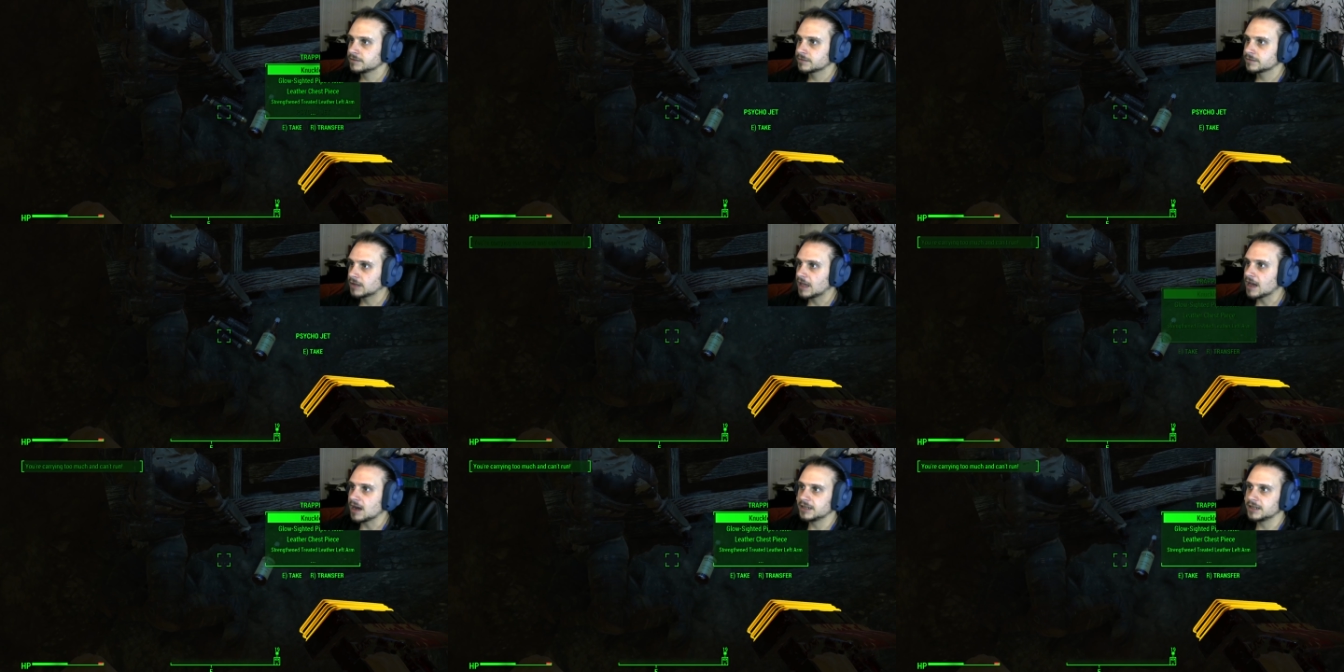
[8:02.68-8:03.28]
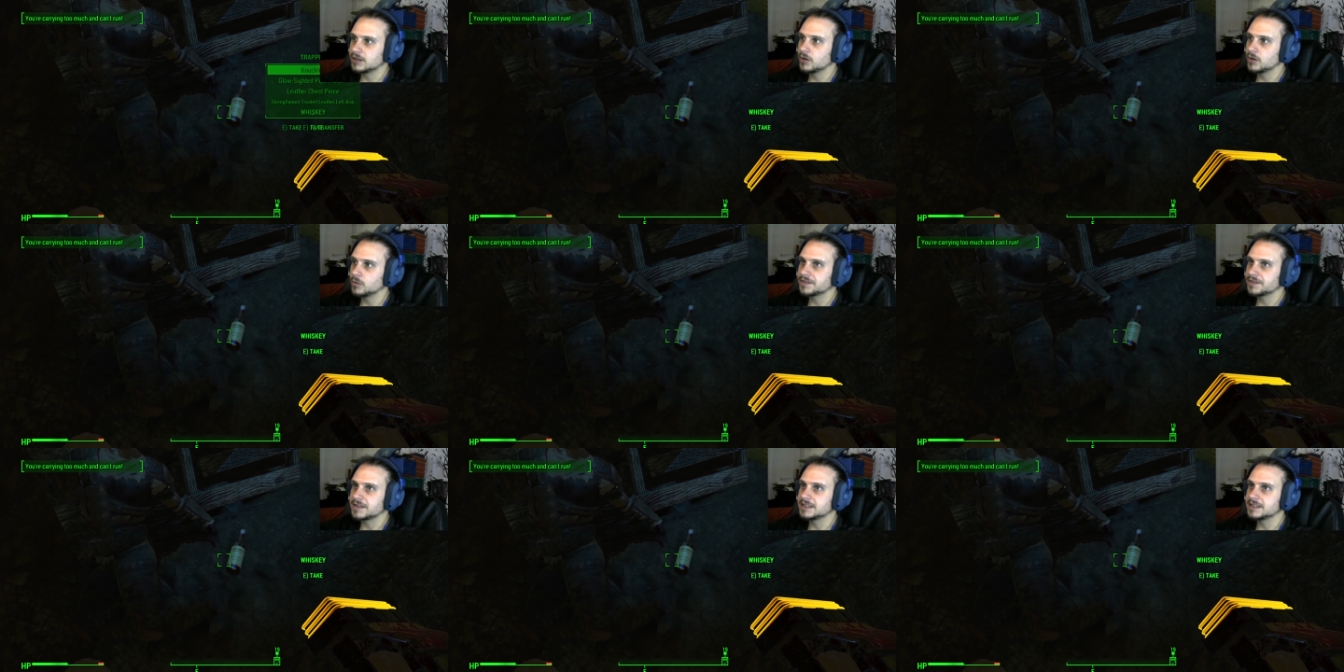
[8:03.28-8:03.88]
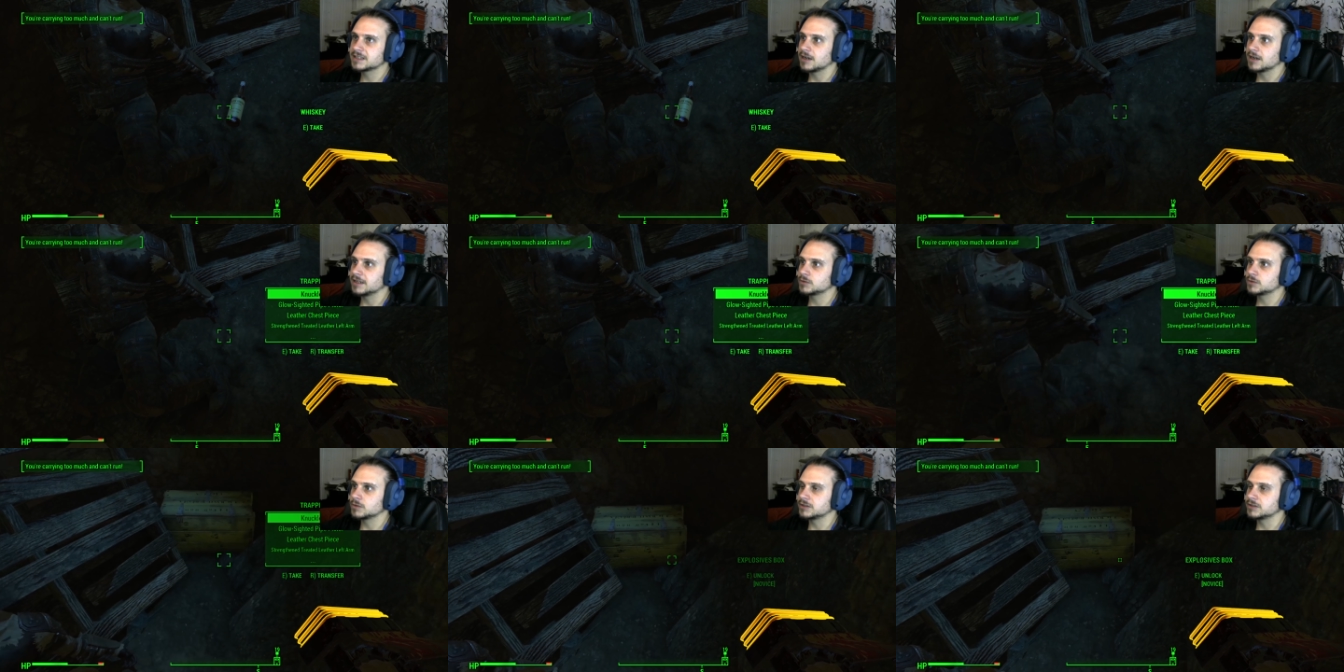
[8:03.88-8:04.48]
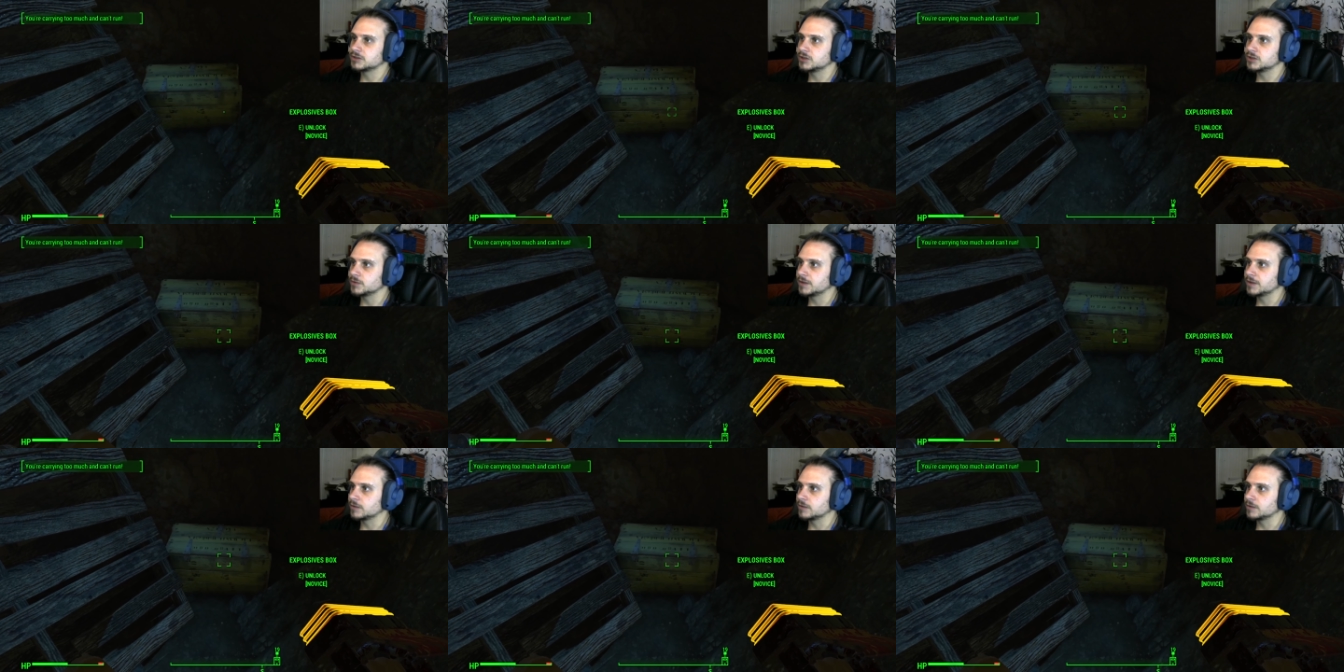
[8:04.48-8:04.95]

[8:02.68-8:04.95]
Yeah, I know what these guys were doing